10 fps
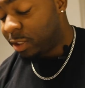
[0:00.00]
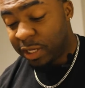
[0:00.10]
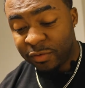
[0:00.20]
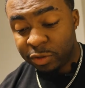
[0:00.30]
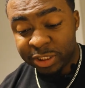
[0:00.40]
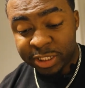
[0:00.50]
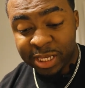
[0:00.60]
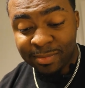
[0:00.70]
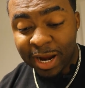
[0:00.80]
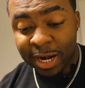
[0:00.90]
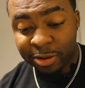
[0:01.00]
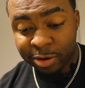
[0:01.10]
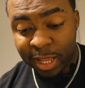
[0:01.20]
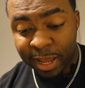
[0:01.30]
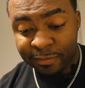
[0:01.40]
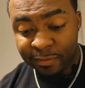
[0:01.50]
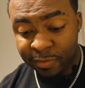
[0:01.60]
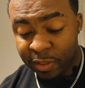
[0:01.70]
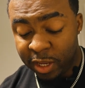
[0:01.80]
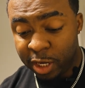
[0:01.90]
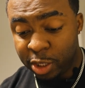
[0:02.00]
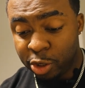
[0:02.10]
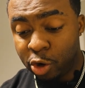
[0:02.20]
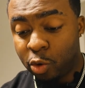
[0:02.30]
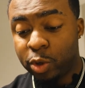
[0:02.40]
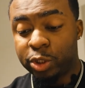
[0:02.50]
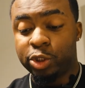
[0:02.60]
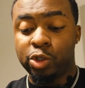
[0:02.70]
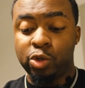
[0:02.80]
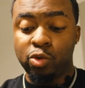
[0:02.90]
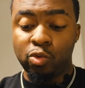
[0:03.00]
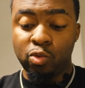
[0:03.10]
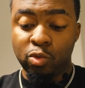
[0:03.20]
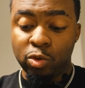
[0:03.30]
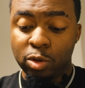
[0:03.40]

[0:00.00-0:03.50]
If you just keep God in your life, then you're going to...